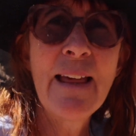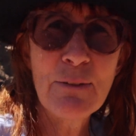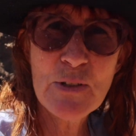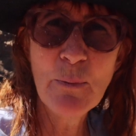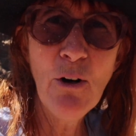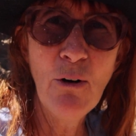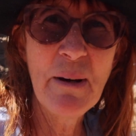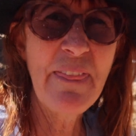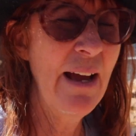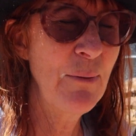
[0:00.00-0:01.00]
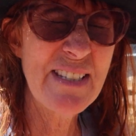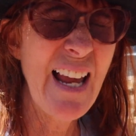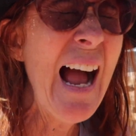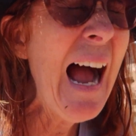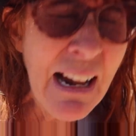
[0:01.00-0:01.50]
They were small, but there was
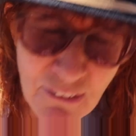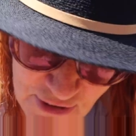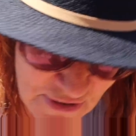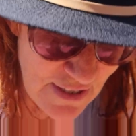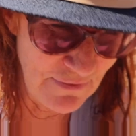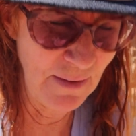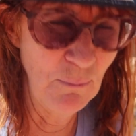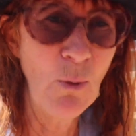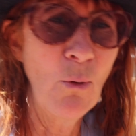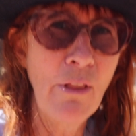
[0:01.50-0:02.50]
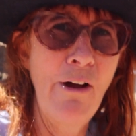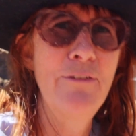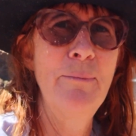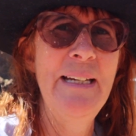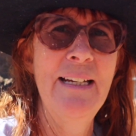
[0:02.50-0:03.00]
hundreds of them all
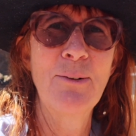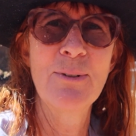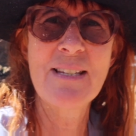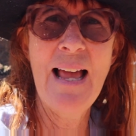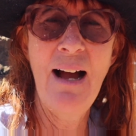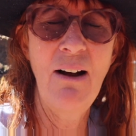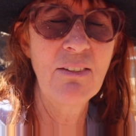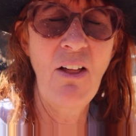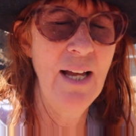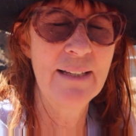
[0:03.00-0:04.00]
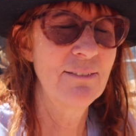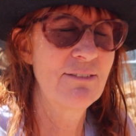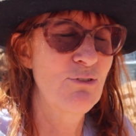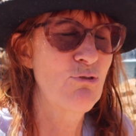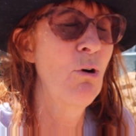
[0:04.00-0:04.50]
over me and it was like
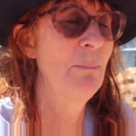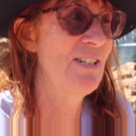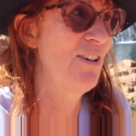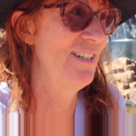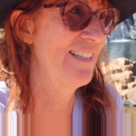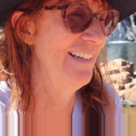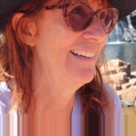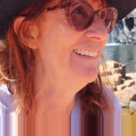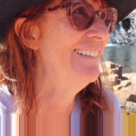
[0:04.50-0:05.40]
traumatizing.